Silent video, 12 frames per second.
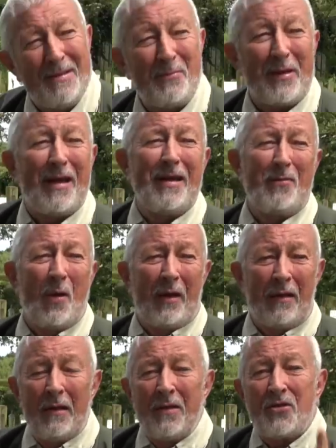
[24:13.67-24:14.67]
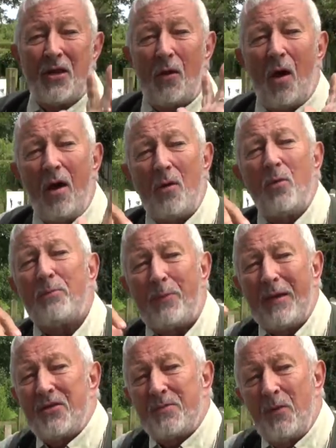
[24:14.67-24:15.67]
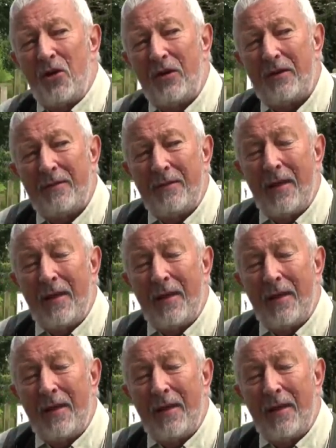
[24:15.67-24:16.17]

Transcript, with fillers: But anyway, so I would base my,